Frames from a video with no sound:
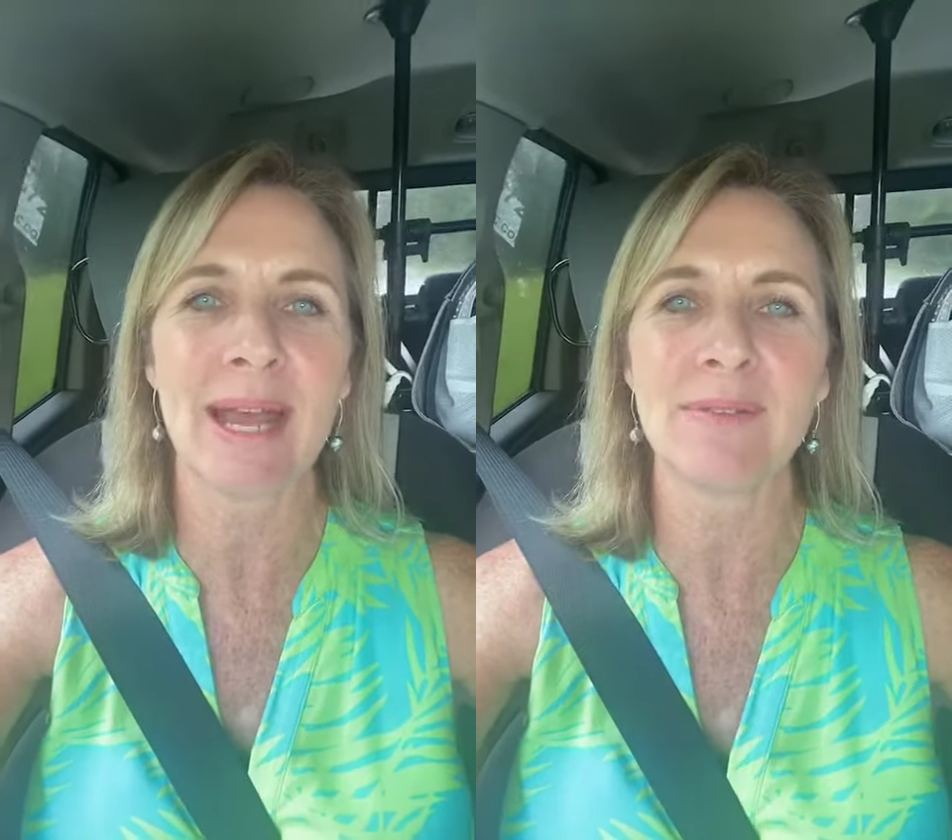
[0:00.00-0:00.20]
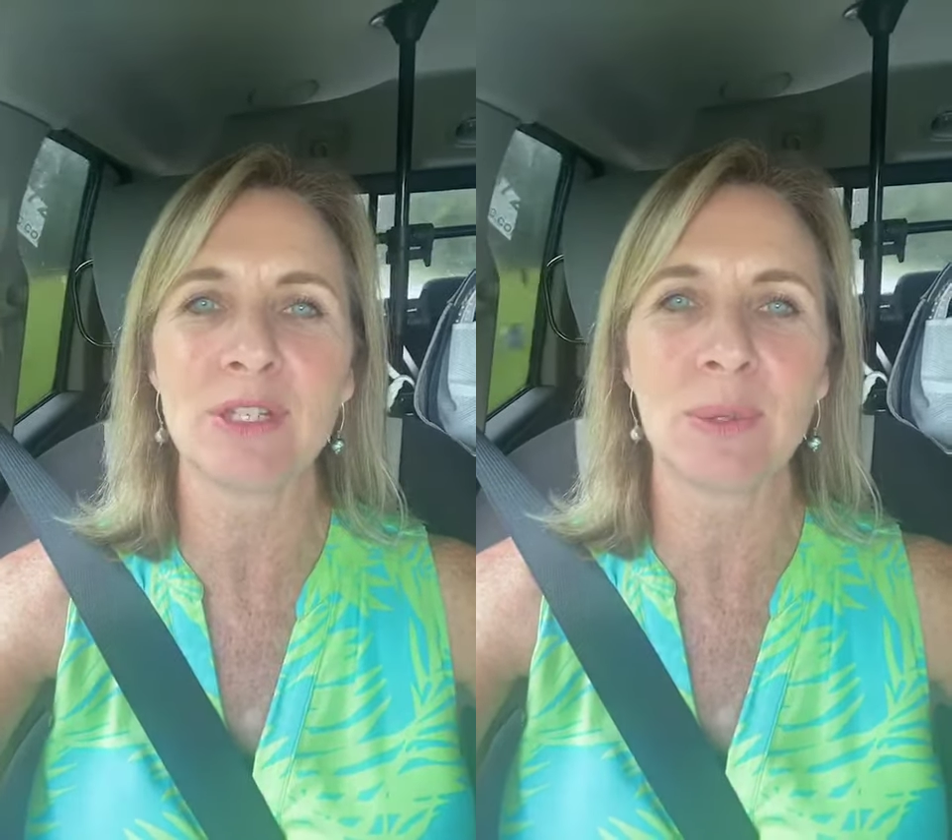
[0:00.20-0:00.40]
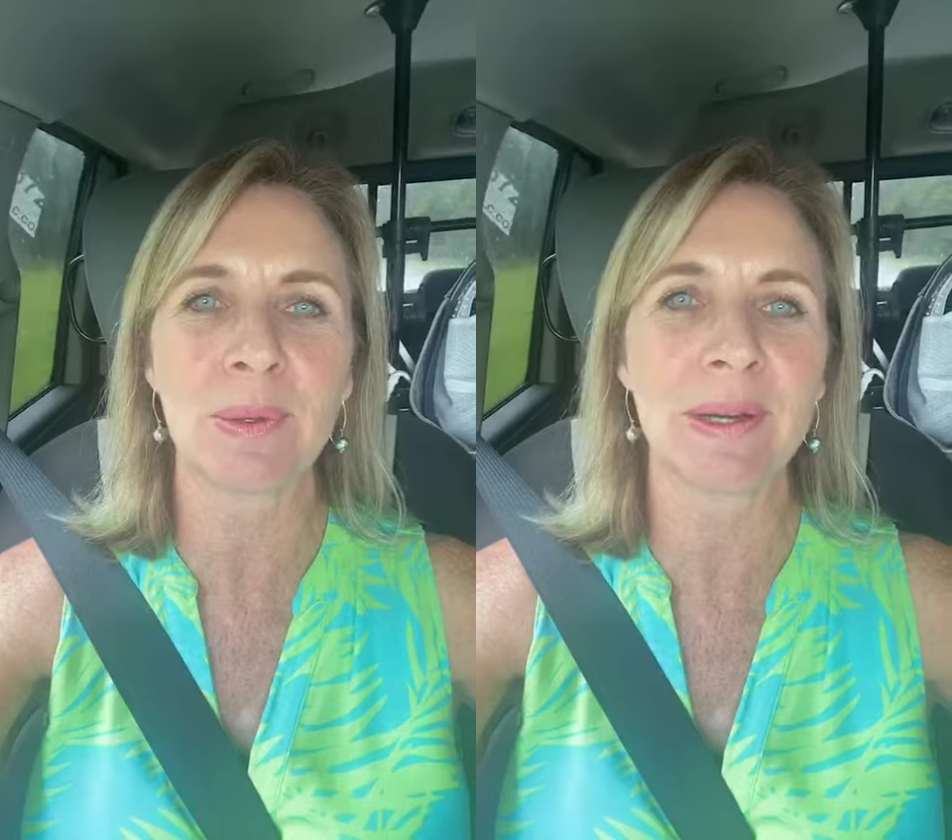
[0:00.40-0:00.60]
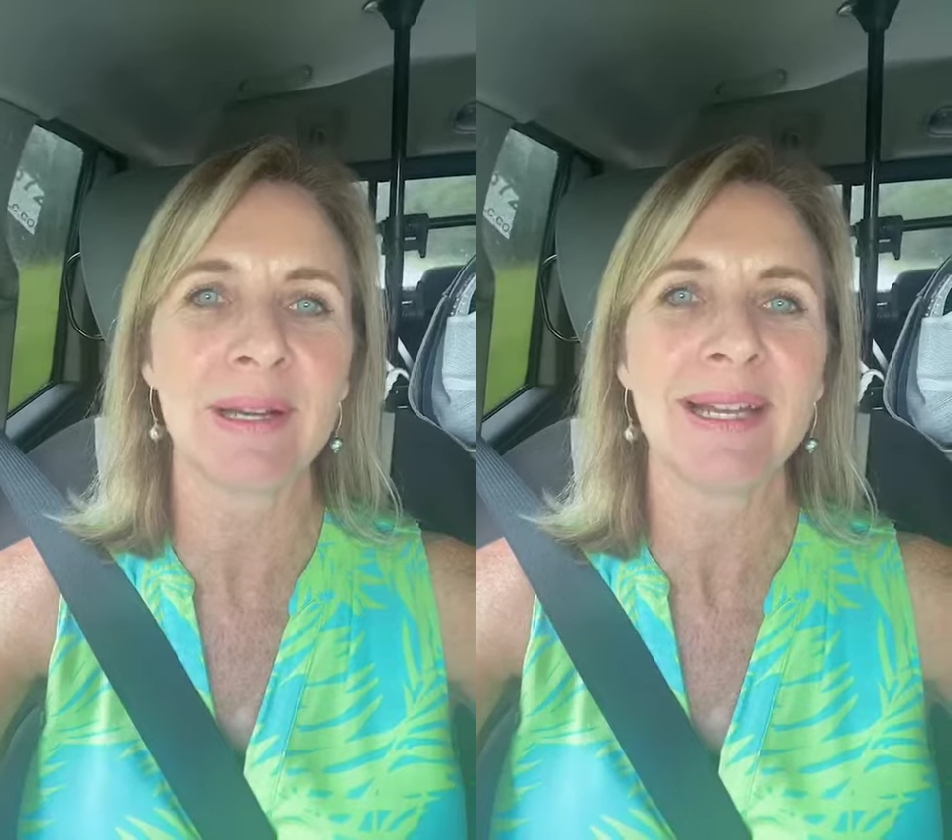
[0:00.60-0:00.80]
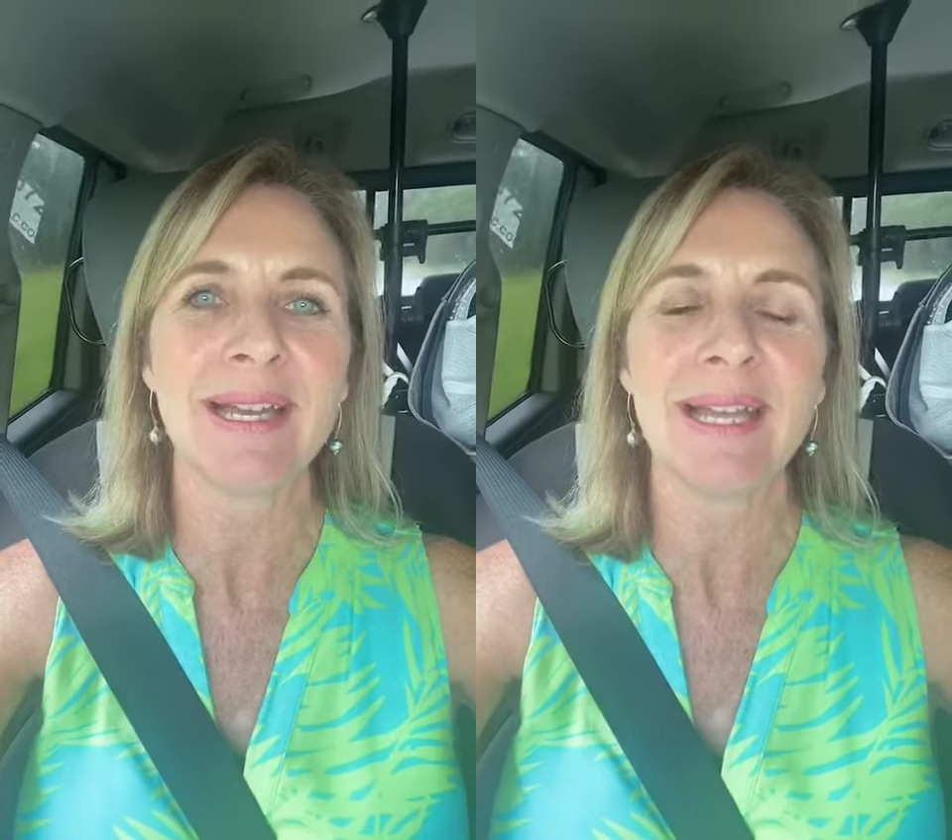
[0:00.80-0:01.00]
have a tour,
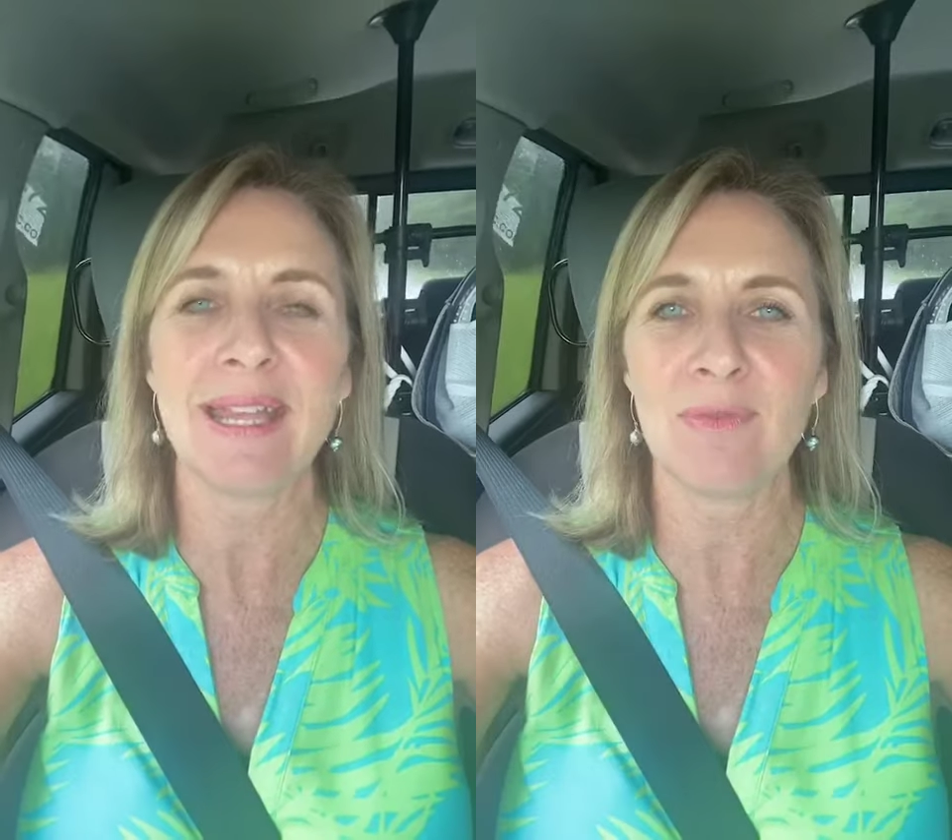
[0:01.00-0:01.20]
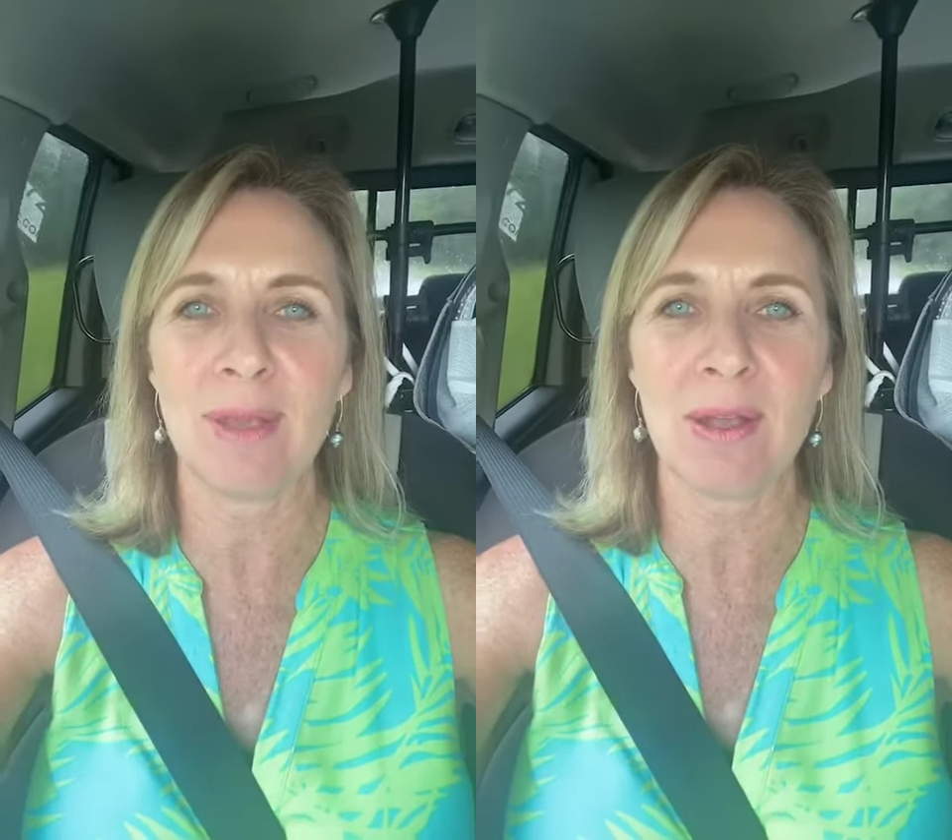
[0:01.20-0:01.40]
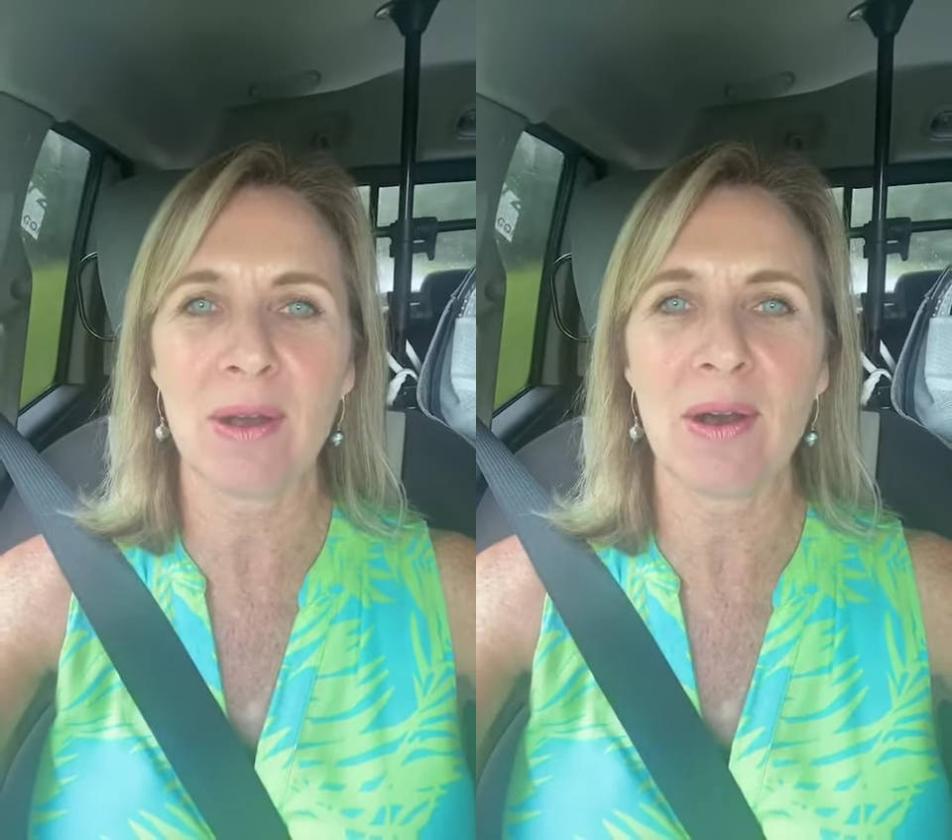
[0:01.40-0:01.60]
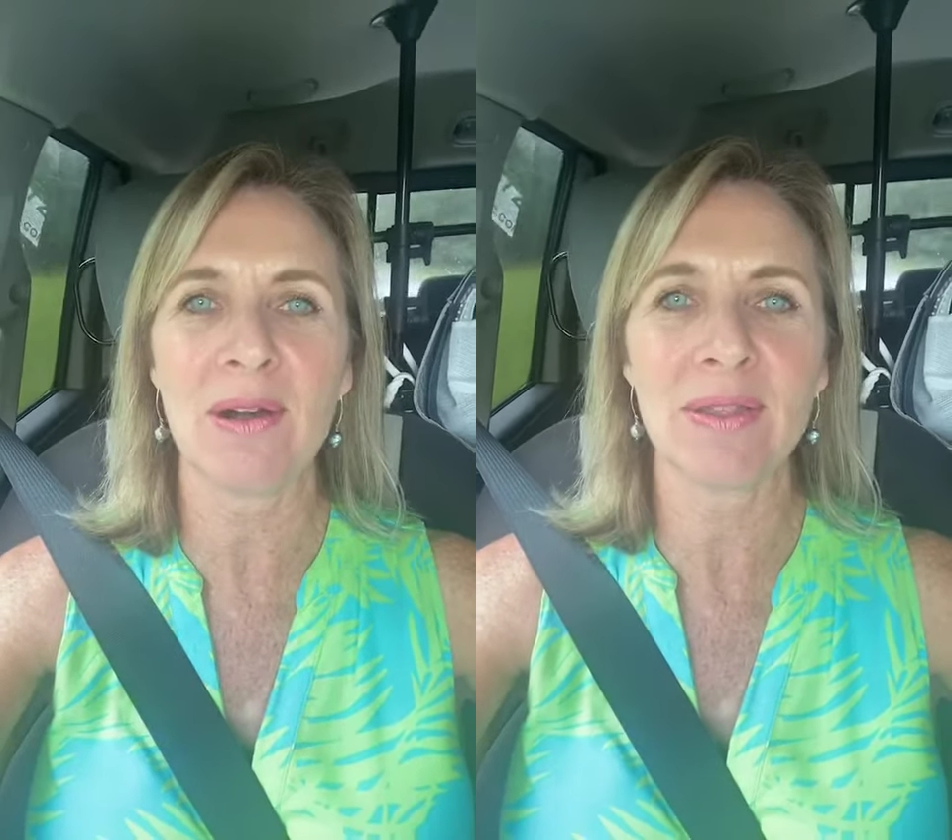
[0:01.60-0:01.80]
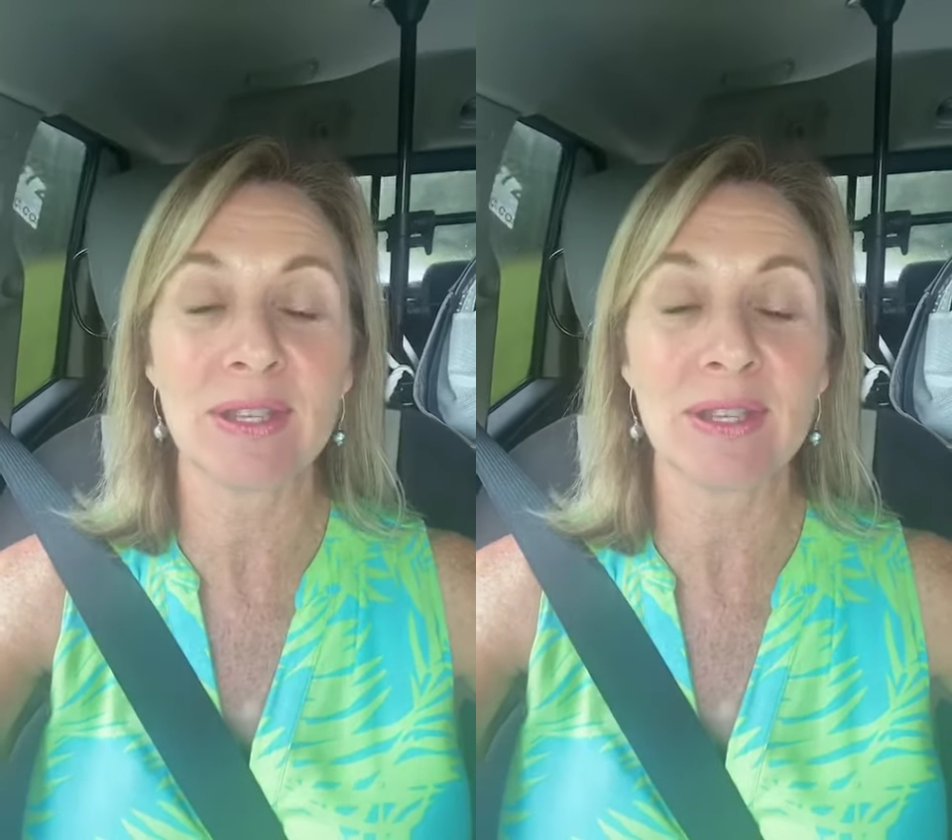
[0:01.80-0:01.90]
give me a call.